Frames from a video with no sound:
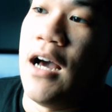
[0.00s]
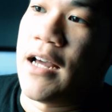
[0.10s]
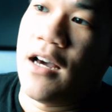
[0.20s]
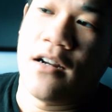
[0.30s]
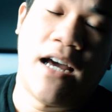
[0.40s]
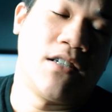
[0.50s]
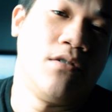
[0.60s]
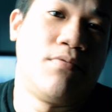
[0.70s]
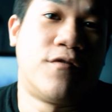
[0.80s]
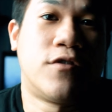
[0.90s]
I kind of
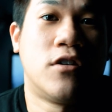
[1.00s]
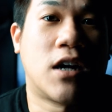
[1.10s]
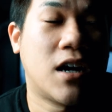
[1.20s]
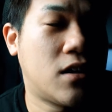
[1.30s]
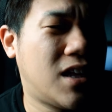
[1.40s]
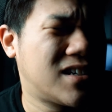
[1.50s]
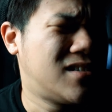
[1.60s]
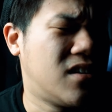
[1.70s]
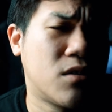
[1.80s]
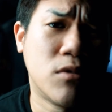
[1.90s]

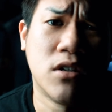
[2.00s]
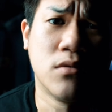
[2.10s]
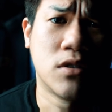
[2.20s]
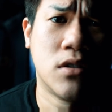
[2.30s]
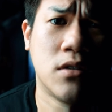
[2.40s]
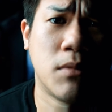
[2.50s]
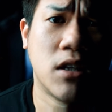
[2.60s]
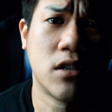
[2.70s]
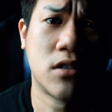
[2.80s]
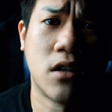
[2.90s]
actually like my
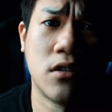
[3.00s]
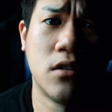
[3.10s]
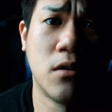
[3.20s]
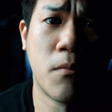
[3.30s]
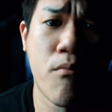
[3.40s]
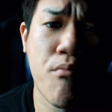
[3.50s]
legs kind of numb.